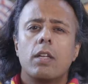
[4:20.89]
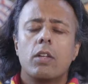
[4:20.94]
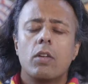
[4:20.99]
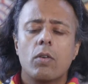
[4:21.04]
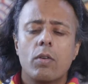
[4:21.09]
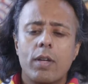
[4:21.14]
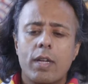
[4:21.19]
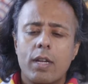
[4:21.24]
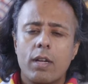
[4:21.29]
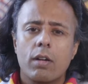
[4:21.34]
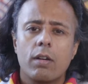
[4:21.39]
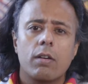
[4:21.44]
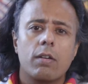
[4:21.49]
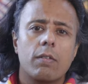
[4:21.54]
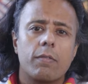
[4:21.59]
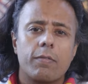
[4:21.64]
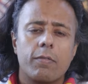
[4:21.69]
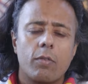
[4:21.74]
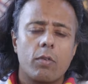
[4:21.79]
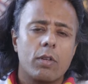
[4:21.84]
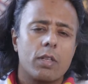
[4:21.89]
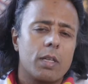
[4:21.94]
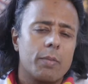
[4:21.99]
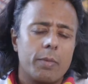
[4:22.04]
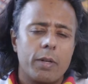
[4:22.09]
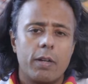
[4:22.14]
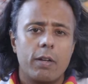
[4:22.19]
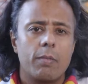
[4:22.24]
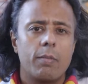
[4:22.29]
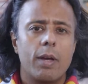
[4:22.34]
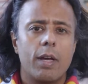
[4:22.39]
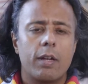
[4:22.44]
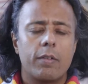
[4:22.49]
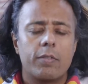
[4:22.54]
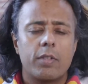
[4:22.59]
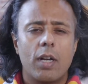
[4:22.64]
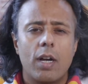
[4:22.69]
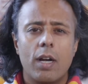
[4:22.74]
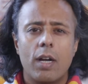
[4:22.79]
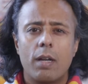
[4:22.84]
you're here for a limited amount
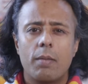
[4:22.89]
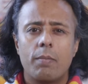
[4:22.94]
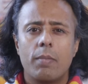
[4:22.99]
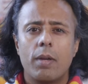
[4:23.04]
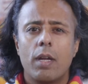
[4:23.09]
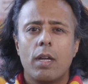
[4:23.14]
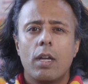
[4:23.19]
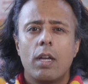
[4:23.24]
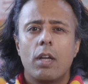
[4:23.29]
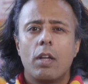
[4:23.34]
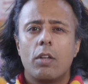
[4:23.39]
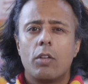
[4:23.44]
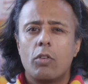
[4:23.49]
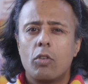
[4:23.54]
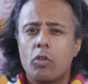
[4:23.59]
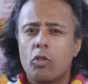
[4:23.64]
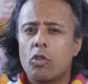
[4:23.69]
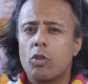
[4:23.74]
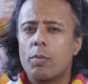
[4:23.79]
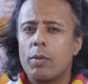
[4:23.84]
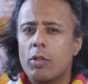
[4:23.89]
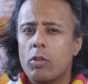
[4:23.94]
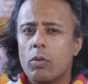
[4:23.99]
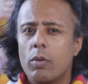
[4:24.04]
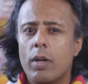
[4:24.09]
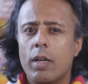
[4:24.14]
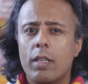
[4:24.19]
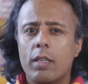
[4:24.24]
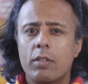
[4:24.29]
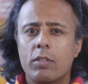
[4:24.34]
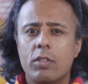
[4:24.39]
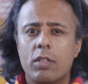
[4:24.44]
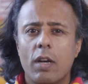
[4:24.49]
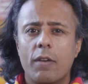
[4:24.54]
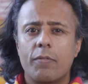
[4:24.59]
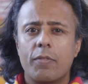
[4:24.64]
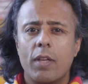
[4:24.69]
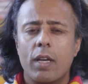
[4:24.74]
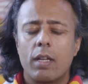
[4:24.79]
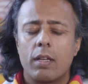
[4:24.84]
of time. You should be doing the
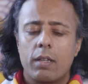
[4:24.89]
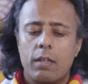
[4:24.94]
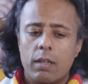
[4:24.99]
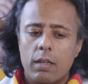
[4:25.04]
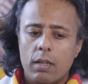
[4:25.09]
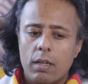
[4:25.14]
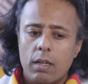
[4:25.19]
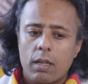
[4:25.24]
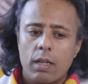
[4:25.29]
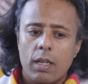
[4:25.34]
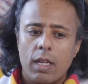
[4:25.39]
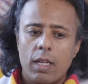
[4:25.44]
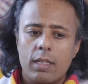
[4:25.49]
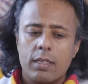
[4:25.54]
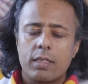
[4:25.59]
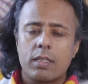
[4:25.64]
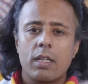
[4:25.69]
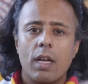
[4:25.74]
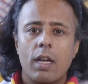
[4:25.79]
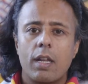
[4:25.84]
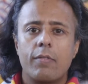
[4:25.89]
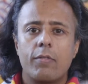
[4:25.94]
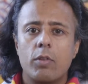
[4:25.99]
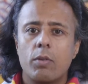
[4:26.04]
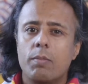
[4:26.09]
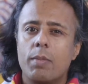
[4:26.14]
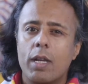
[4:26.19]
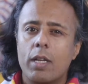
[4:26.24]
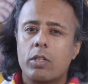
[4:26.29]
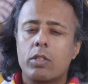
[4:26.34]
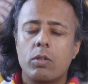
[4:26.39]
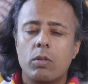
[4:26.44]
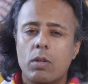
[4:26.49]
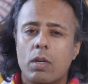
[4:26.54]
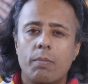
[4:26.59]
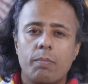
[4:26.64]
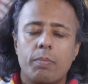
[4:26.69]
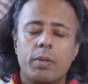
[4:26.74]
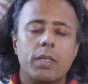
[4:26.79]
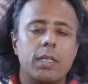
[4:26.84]
stuff that inside of you makes you
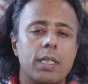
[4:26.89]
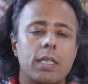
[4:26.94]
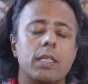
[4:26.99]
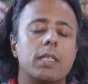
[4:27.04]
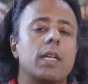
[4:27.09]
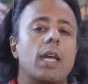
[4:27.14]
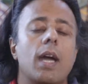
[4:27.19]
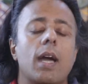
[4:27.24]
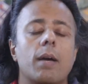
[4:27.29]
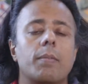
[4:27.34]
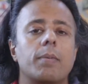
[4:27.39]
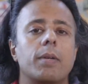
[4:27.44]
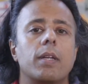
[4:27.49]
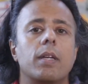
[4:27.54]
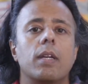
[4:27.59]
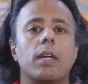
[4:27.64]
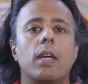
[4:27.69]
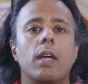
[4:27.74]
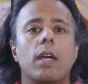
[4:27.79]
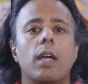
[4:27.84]
completely happy.